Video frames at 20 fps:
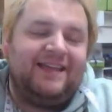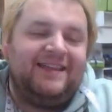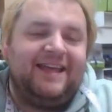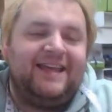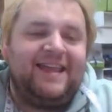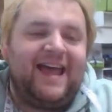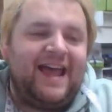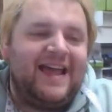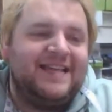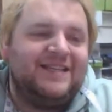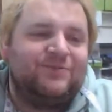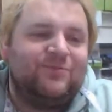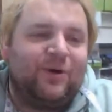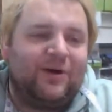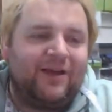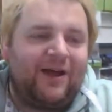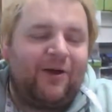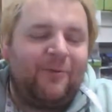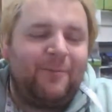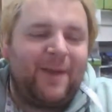Now that is
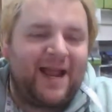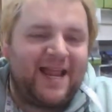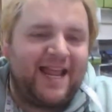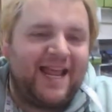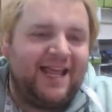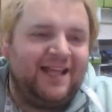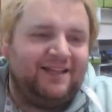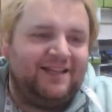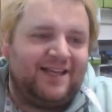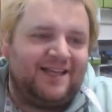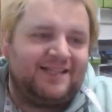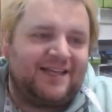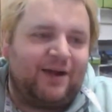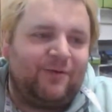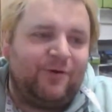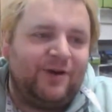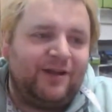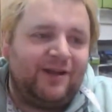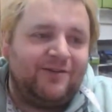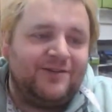on my hit list. I
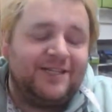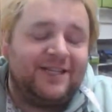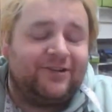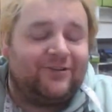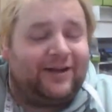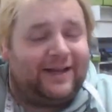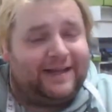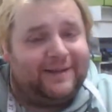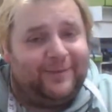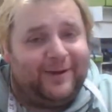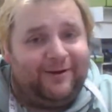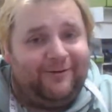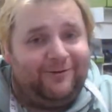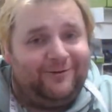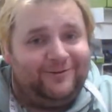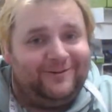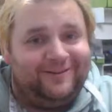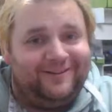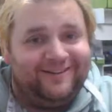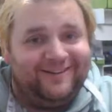want to go to the Cracker Barrel